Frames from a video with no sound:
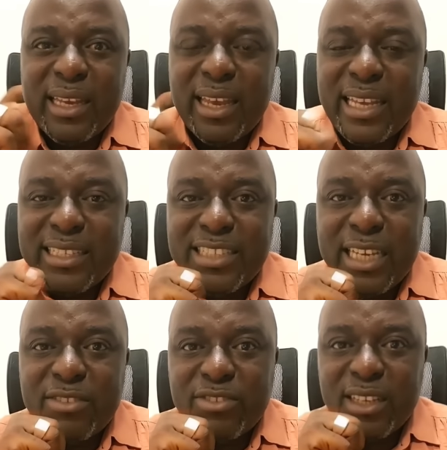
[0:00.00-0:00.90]
in its
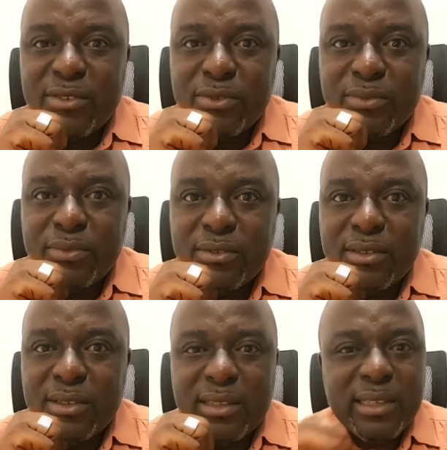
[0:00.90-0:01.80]
lifetime.
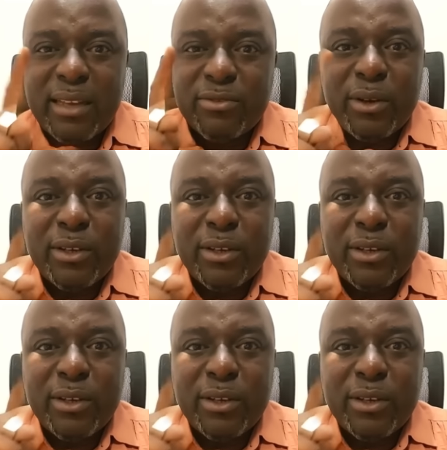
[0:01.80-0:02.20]
Never.